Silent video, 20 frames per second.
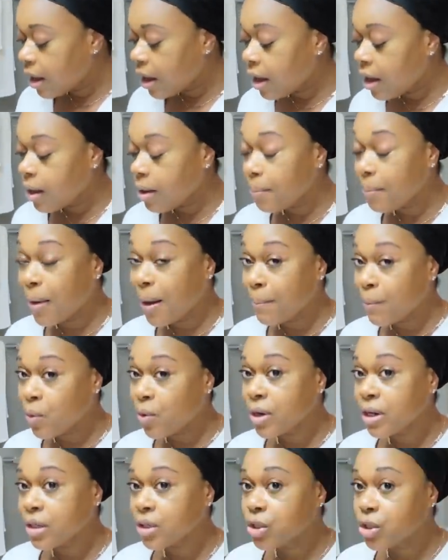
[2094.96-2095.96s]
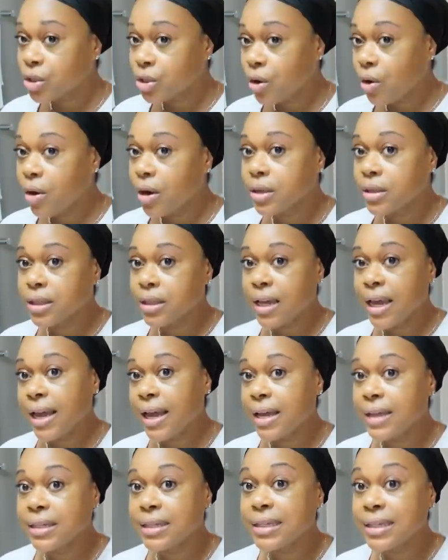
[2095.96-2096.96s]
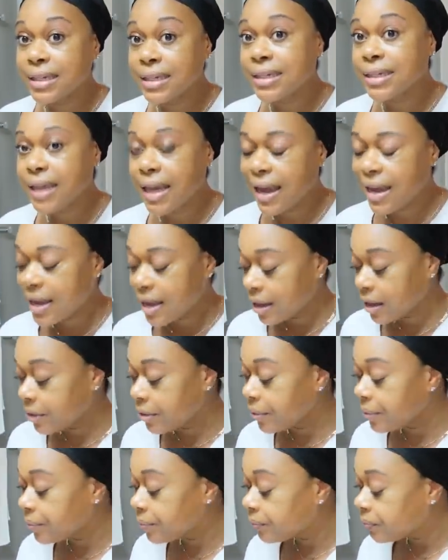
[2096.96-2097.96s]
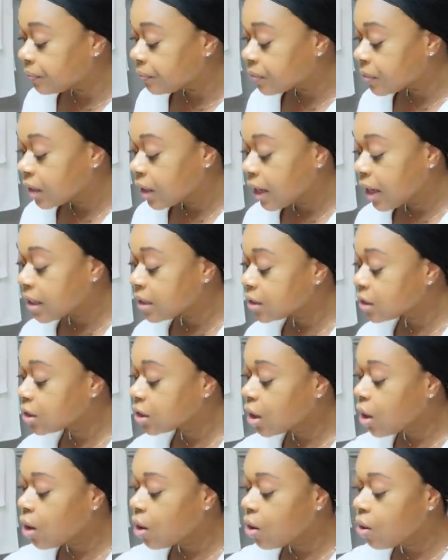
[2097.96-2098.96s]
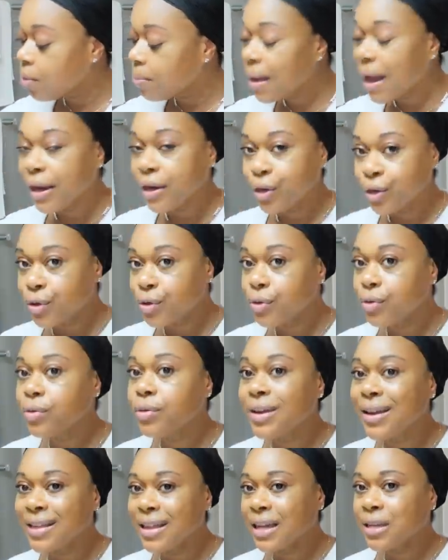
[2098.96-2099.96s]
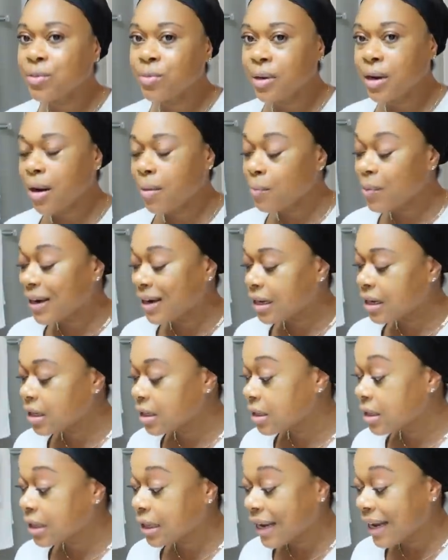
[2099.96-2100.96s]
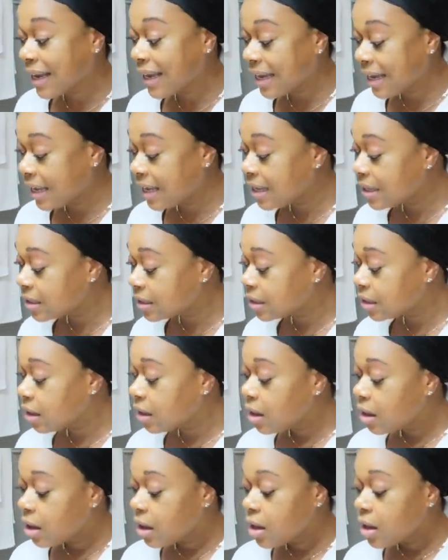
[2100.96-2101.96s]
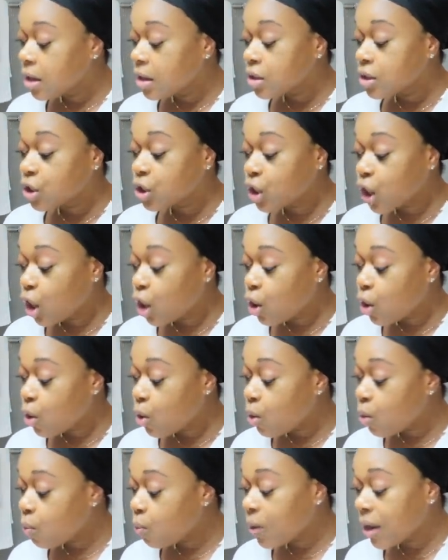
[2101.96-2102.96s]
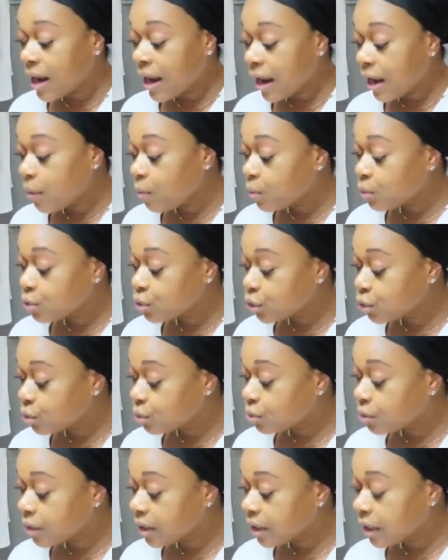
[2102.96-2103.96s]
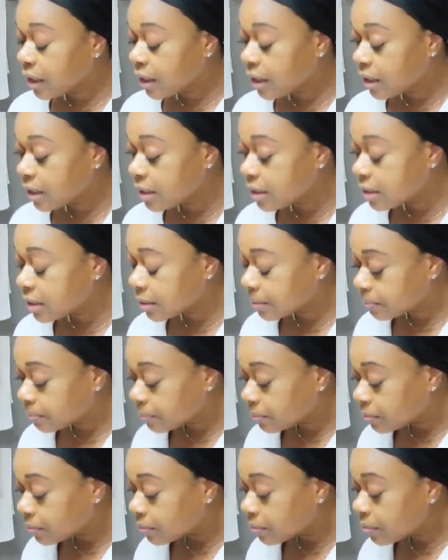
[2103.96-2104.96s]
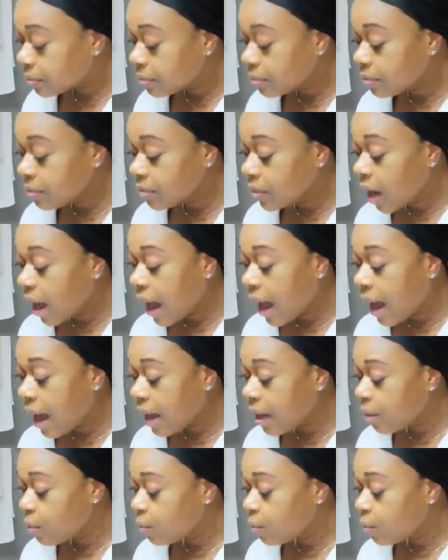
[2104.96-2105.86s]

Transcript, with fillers: um, my morning starts at 6 a.m. And so by noon, that's when I'm ready to like eat. So what I will do is I